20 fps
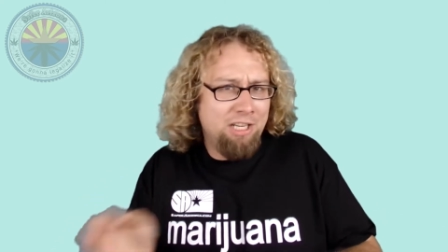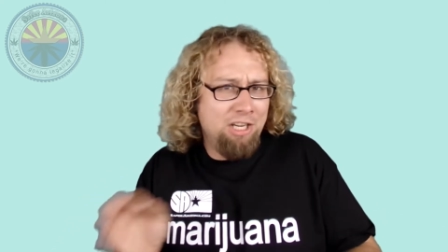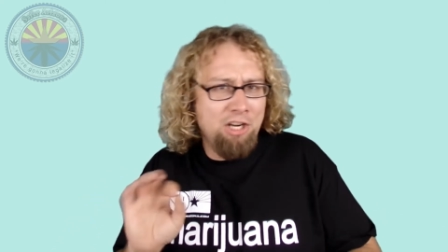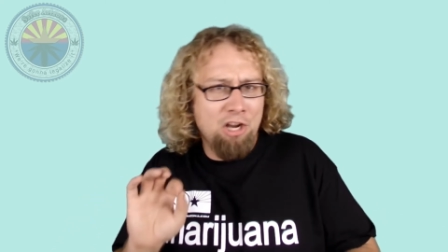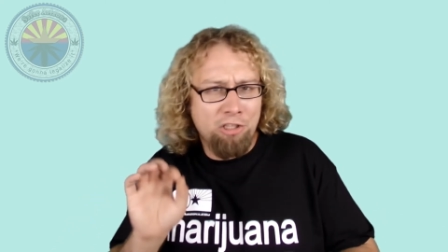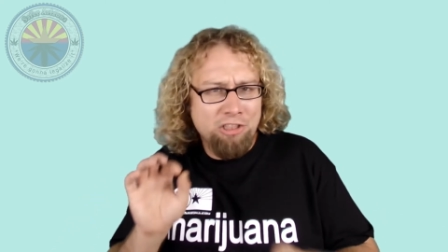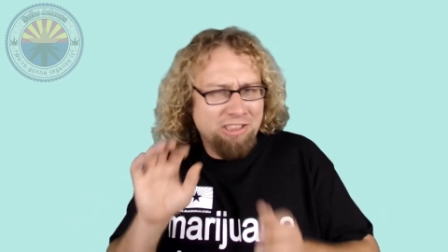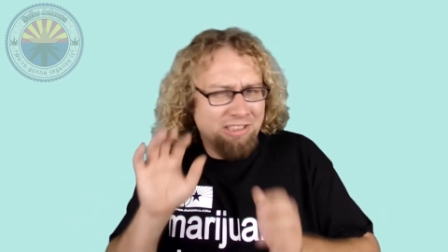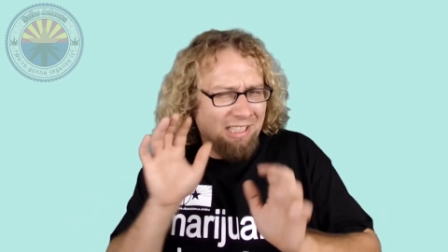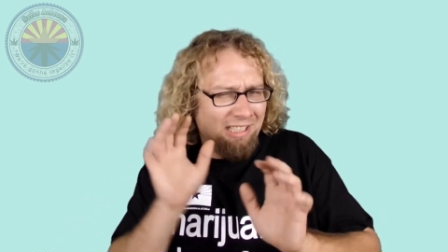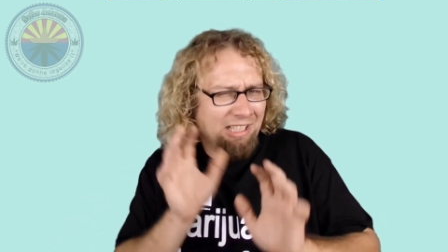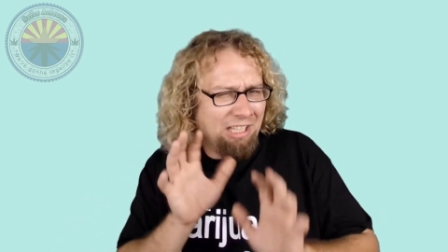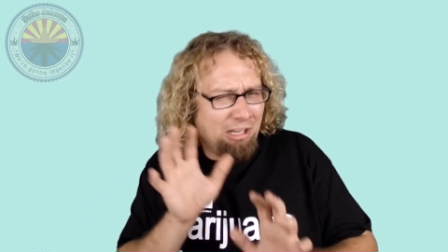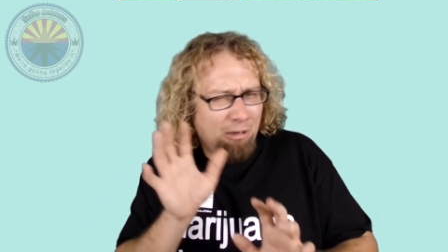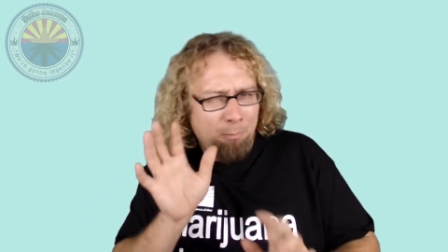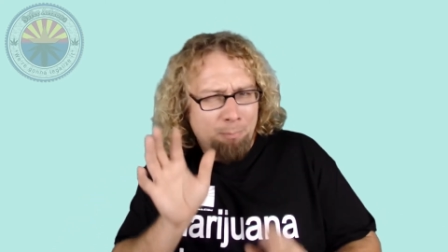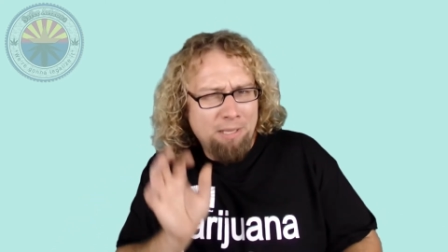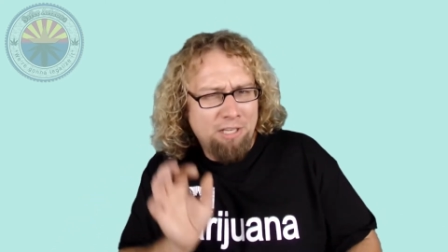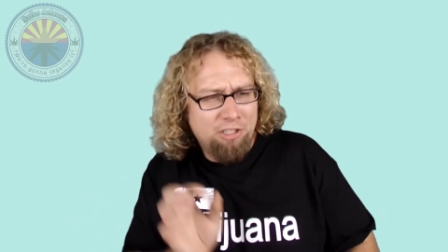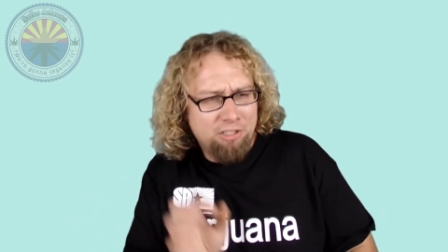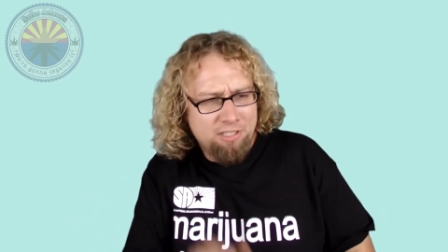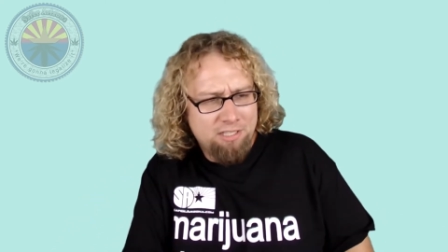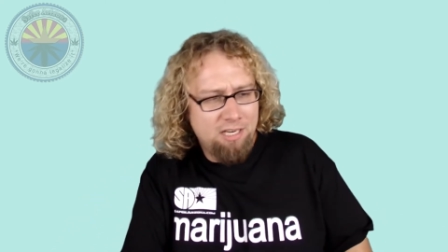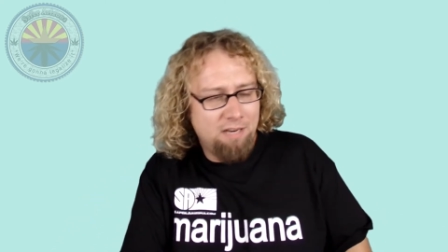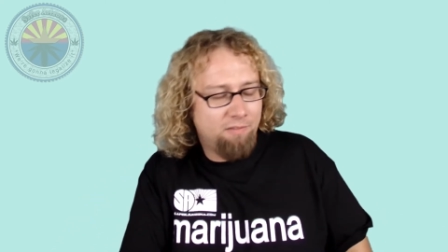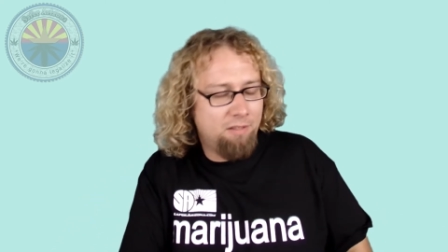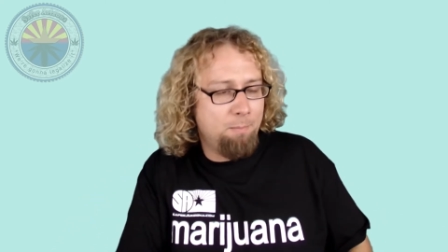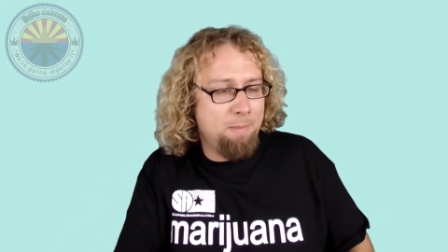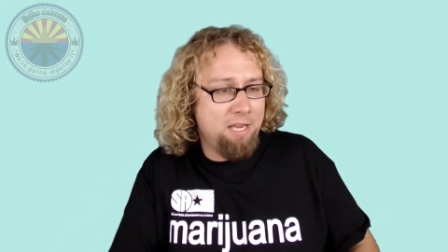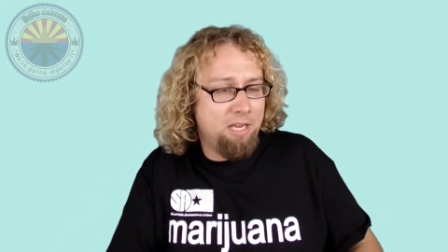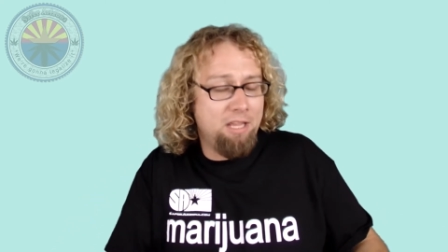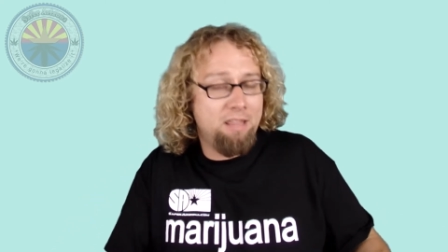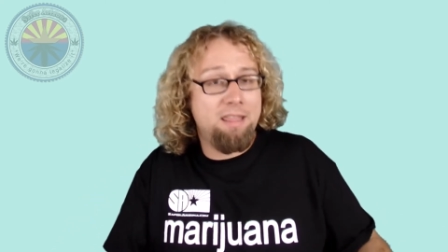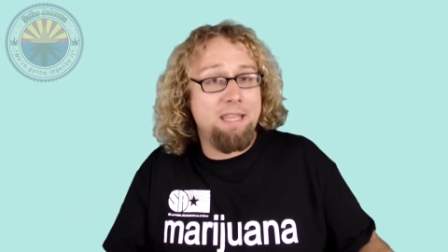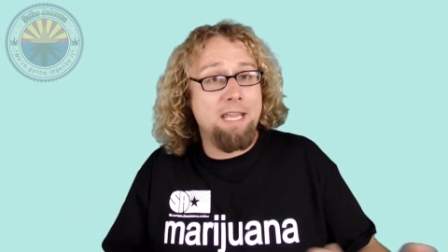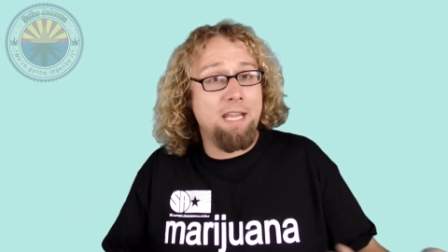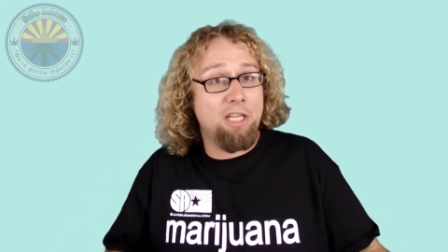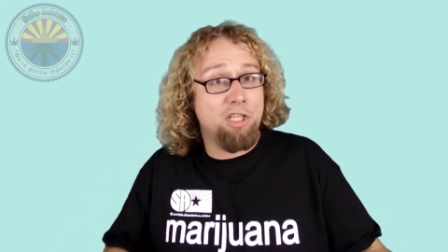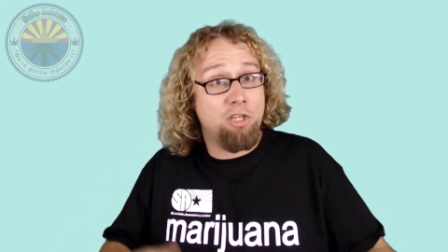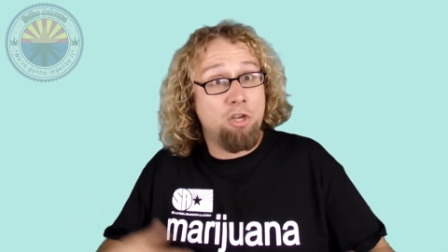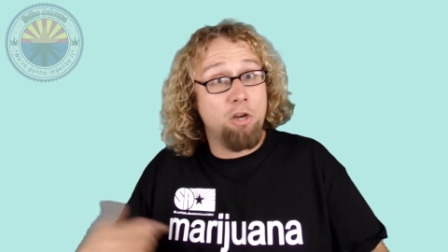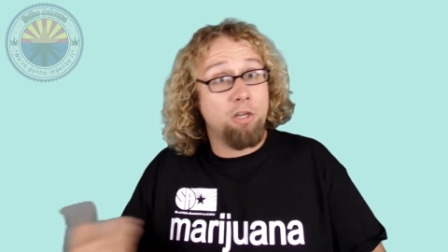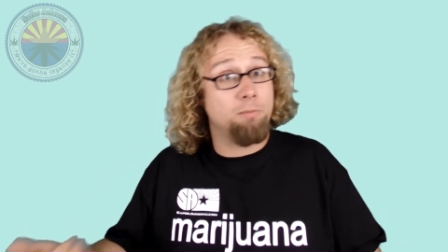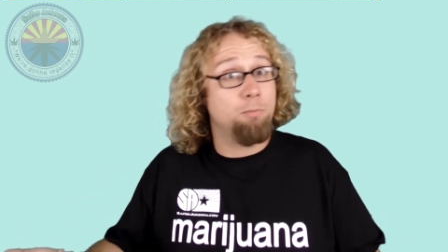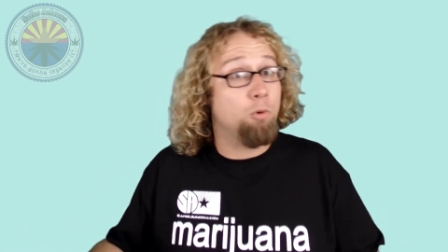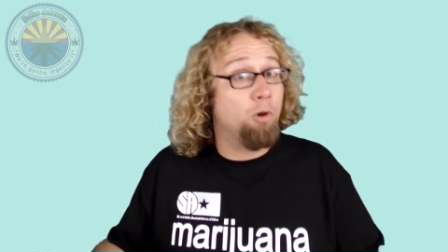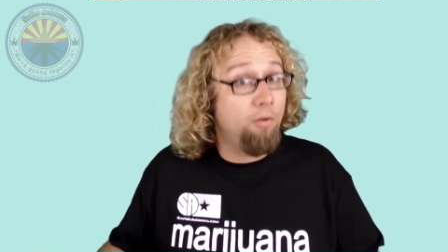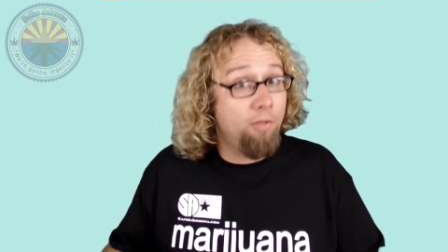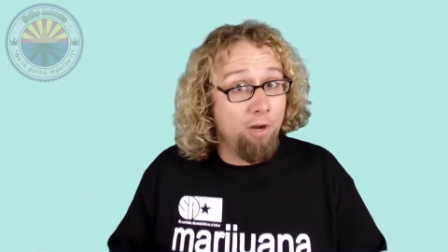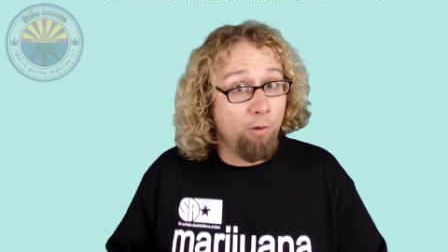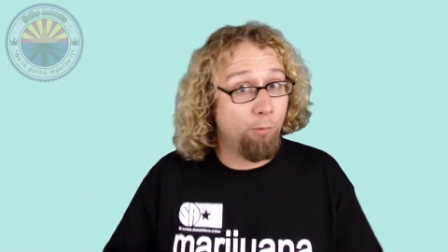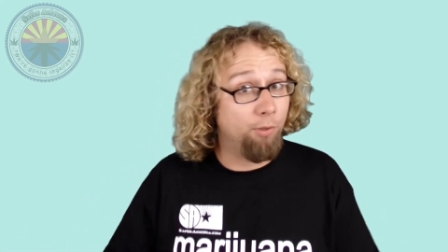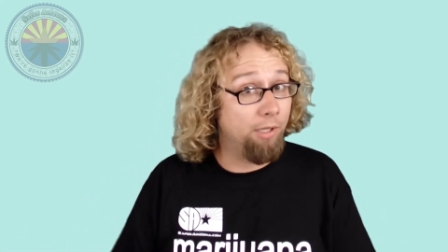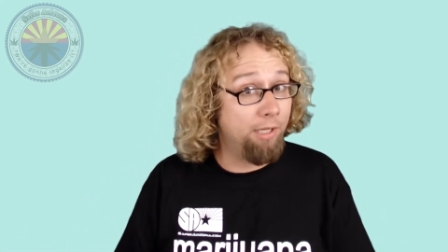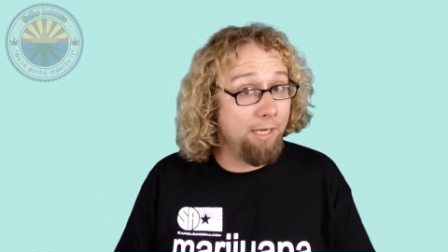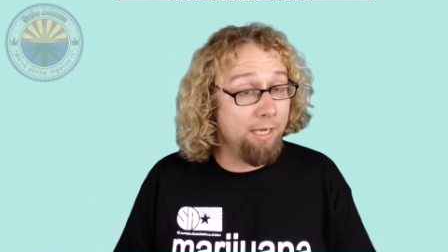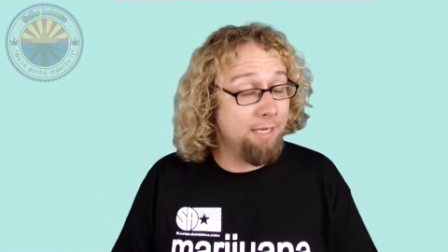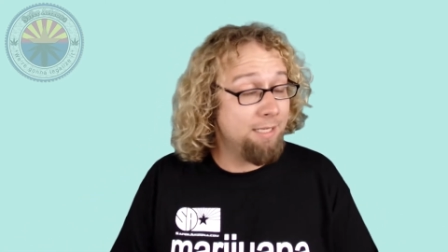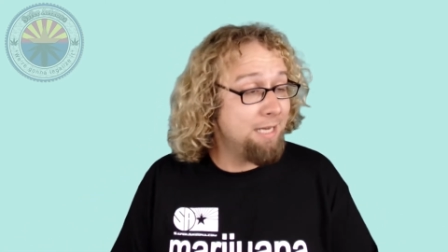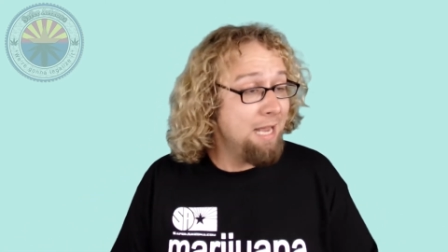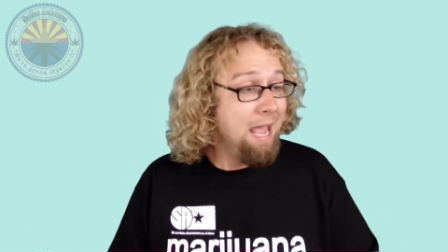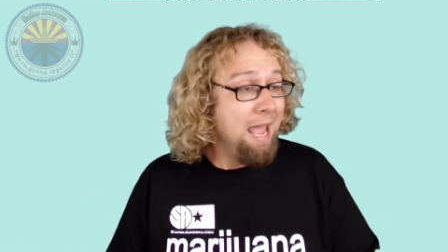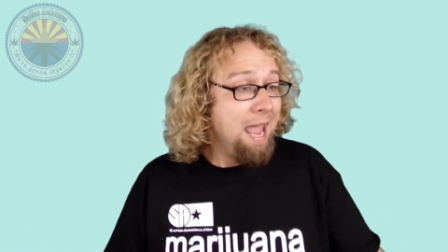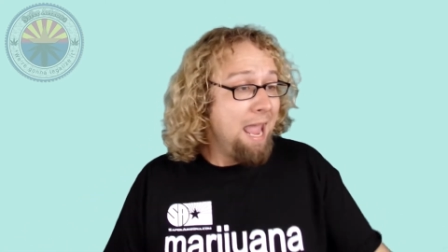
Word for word: you know, just a little bit, just enough to make you think it's cooked more than it really is.